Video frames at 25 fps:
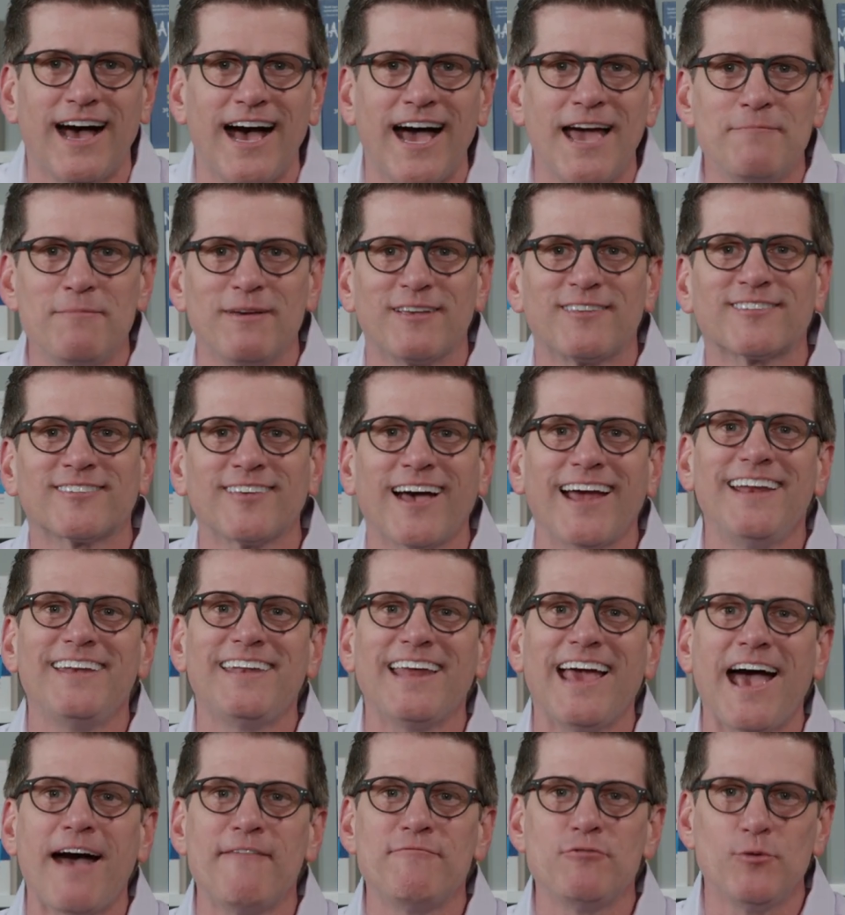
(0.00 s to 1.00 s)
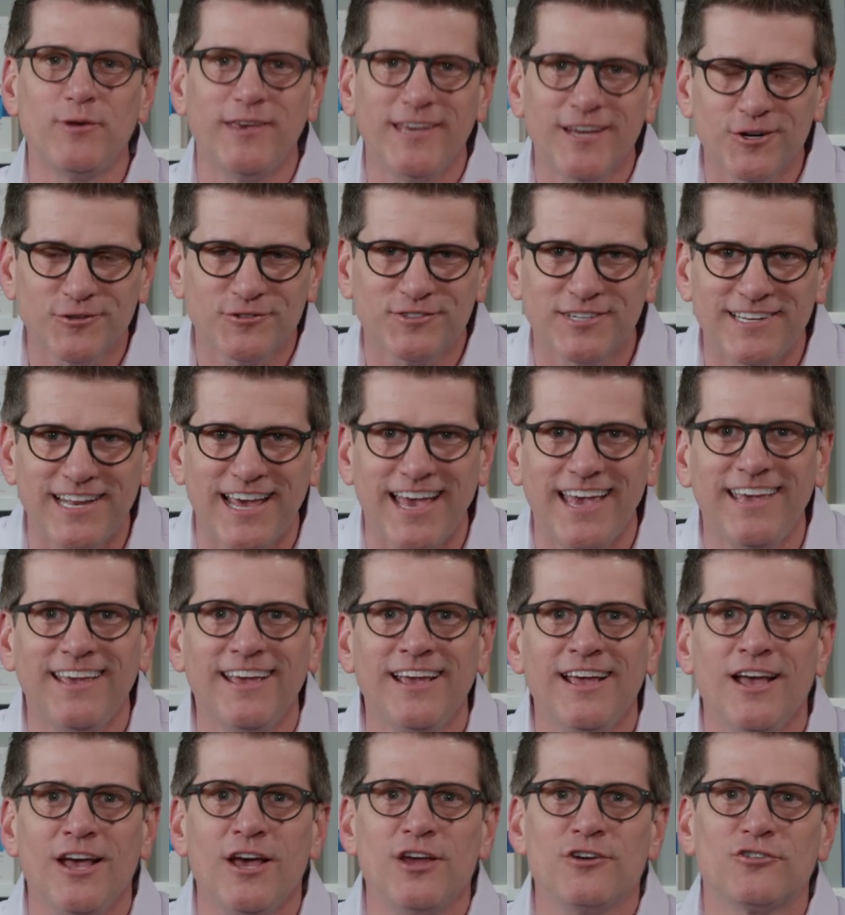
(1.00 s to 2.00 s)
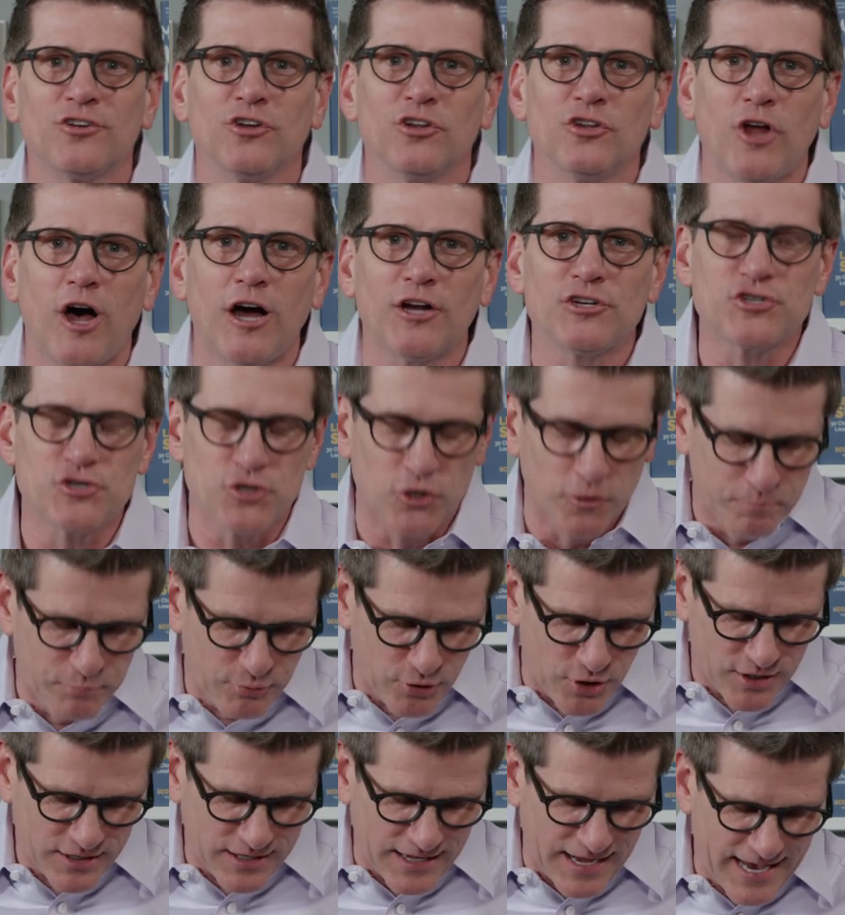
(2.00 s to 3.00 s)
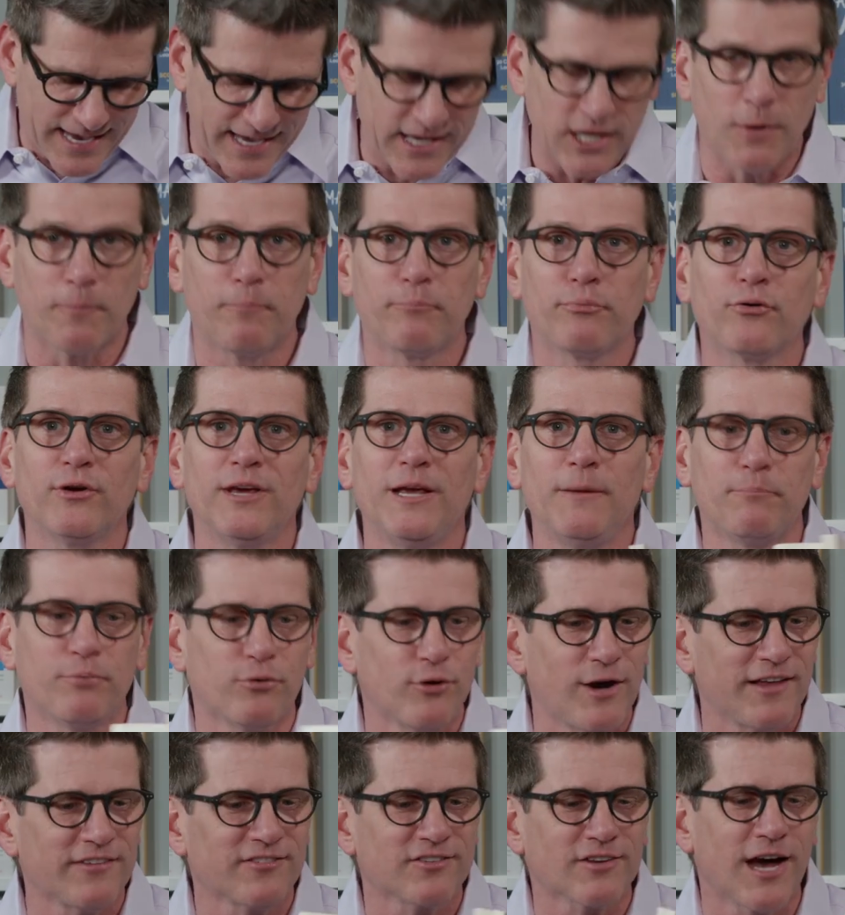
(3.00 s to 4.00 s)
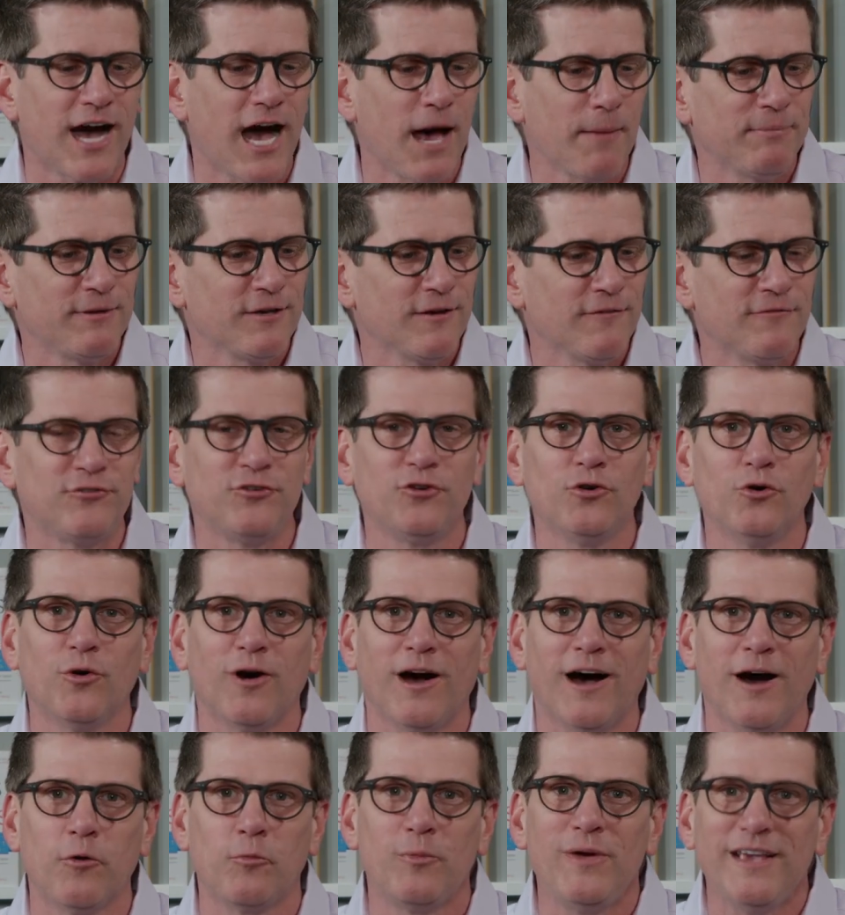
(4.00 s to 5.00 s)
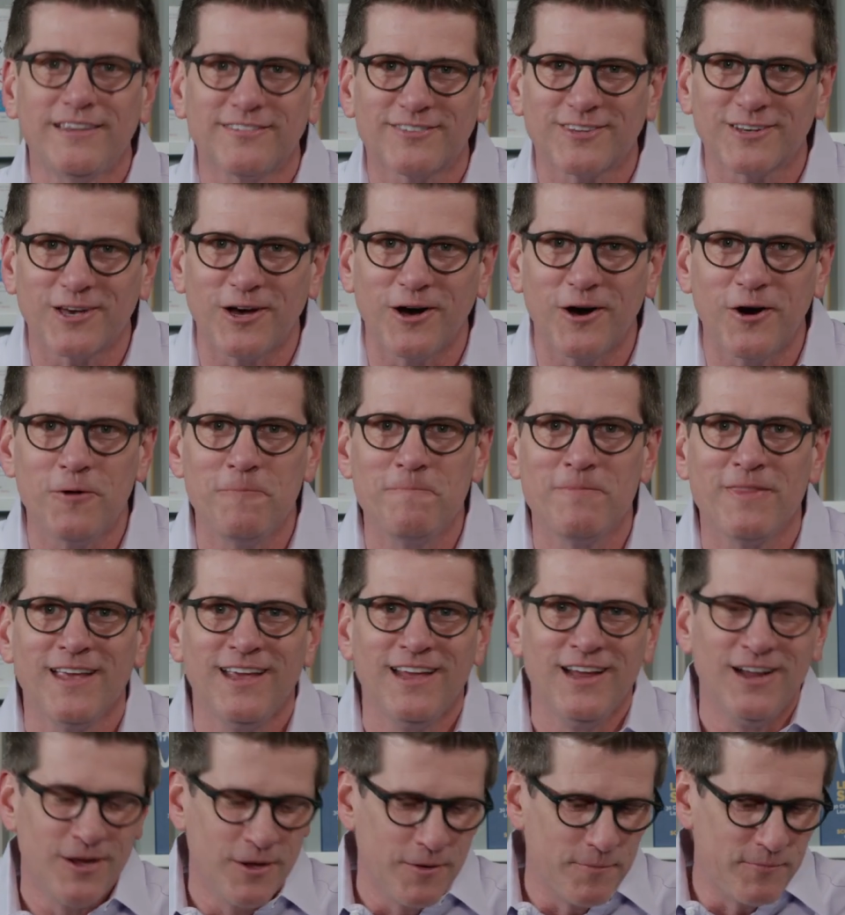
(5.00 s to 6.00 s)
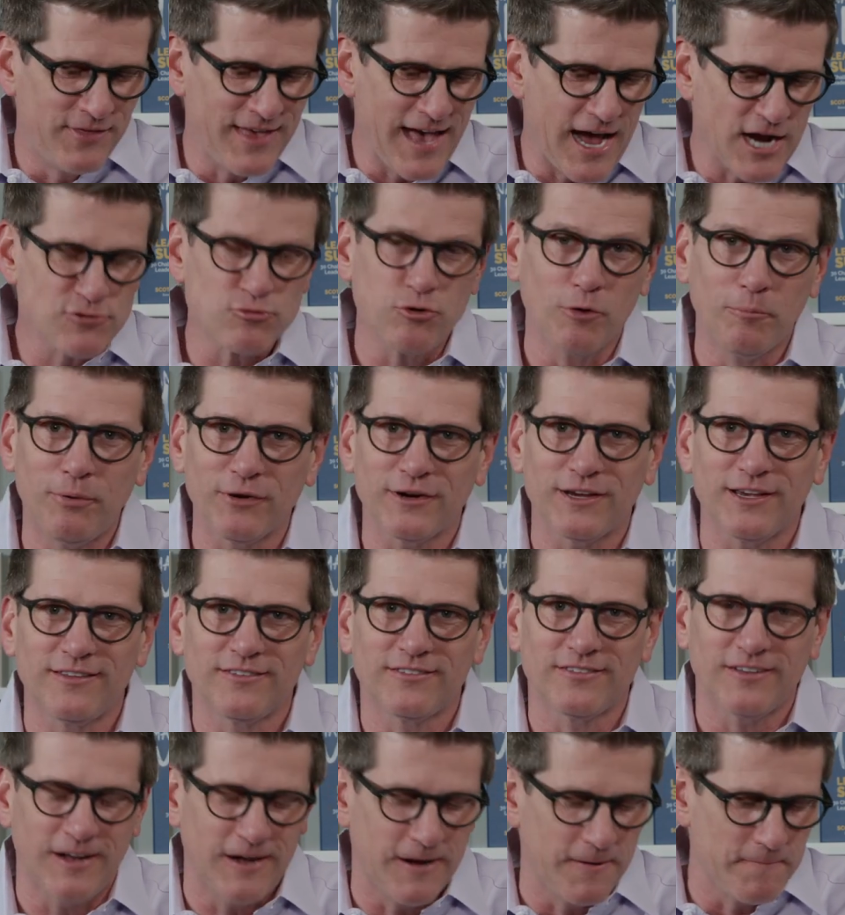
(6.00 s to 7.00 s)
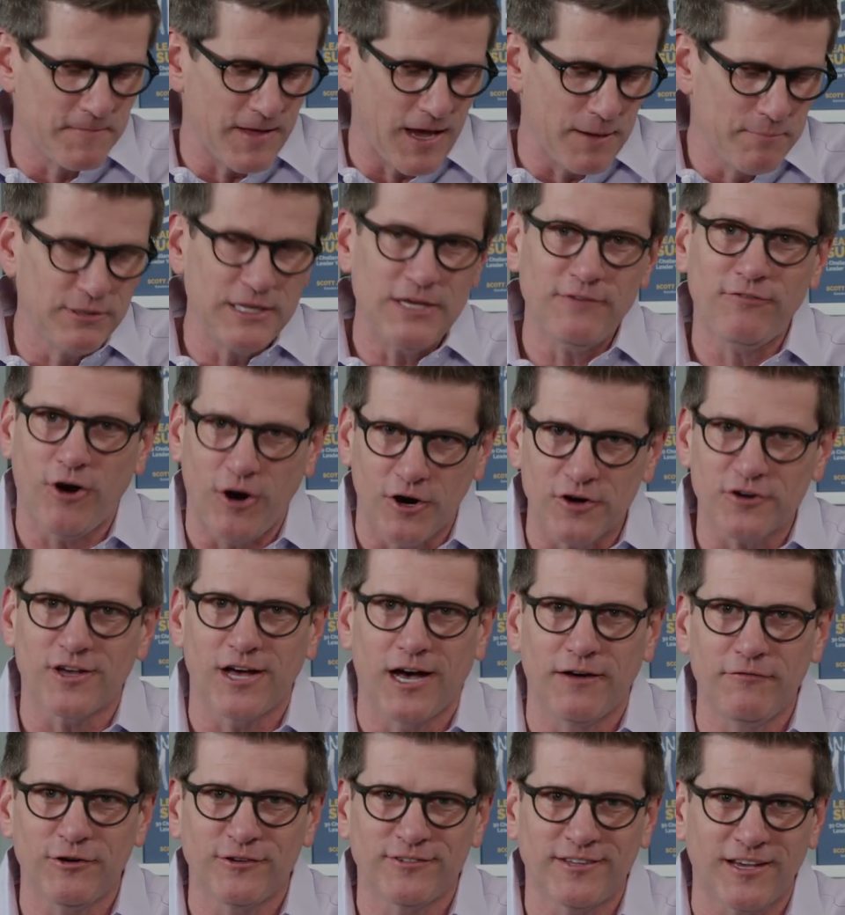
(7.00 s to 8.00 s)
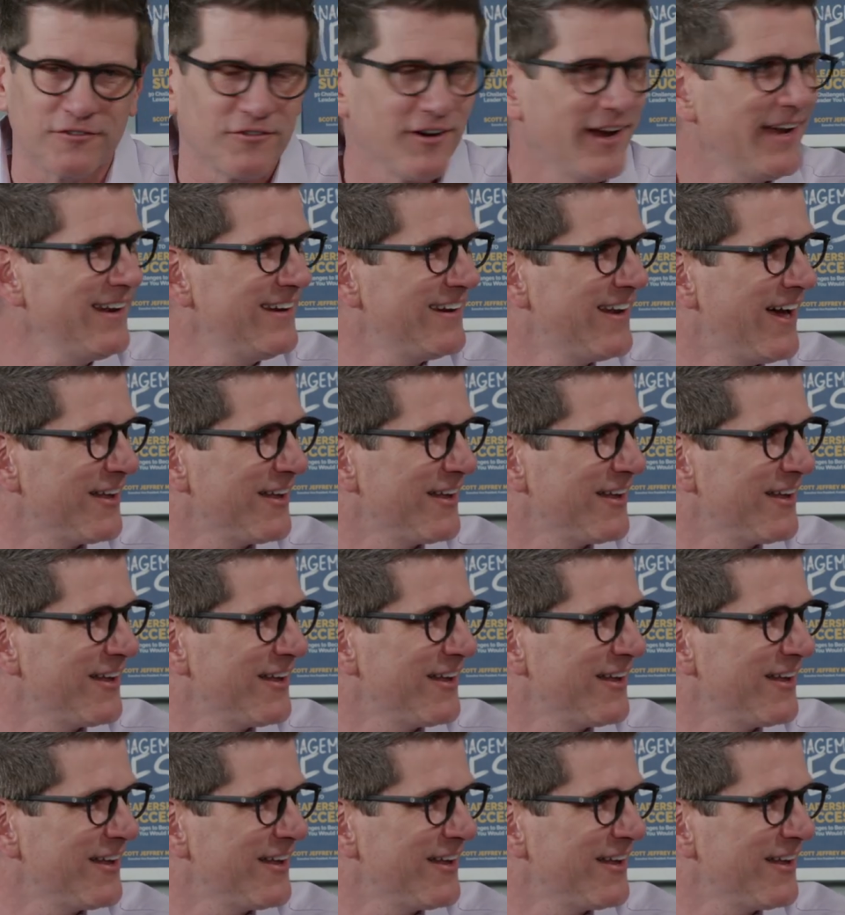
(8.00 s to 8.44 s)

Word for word: I'm excited to have you here today to launch your book. I got a pre press copy a few uh, weeks ago. The actual book is, um, I believe, hardcover. Is that right?